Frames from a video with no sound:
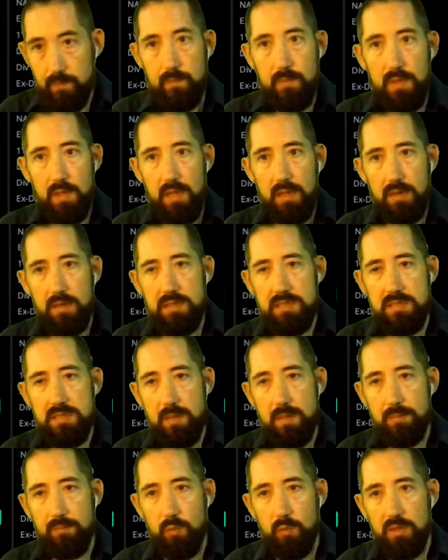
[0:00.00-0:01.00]
That is
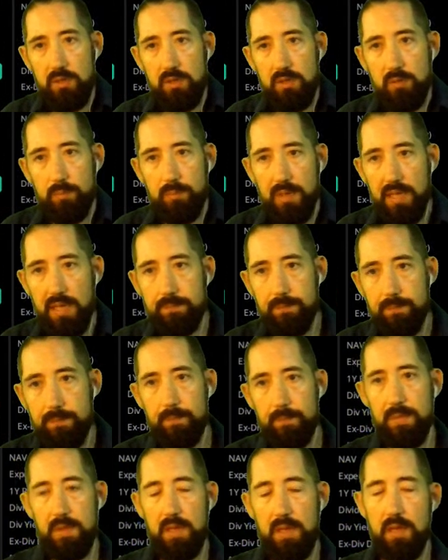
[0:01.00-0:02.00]
something we could have played.
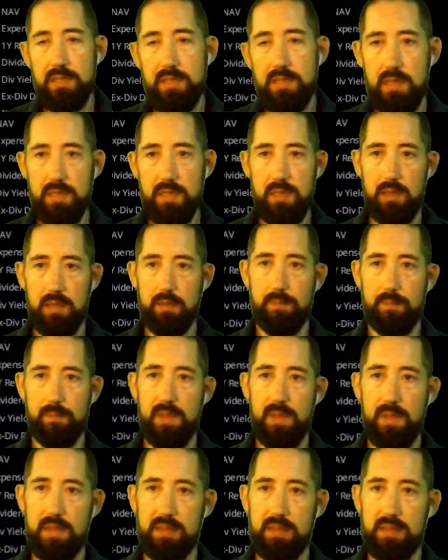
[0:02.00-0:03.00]
I, I,
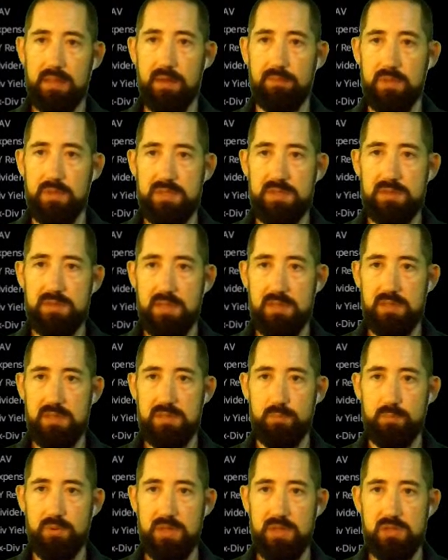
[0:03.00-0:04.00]
that level is, is
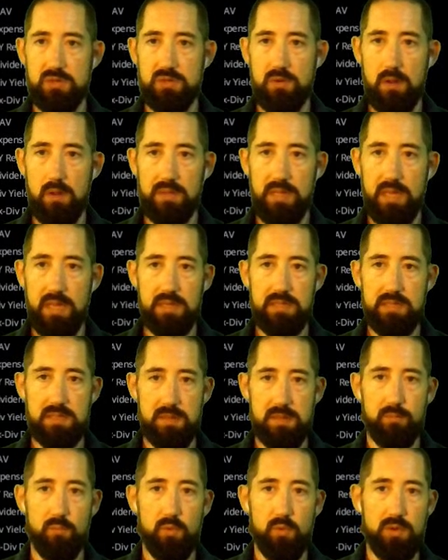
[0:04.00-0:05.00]
pretty strong. That is
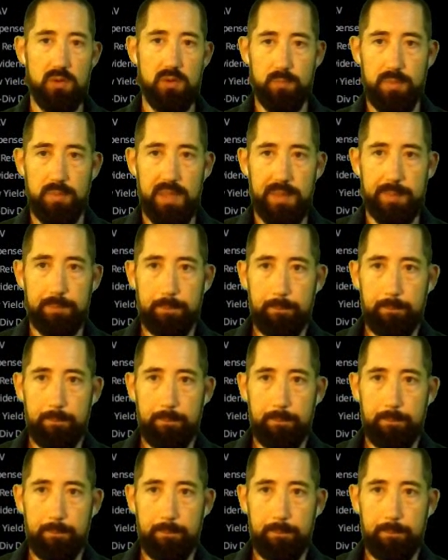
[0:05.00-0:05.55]
something we could have played.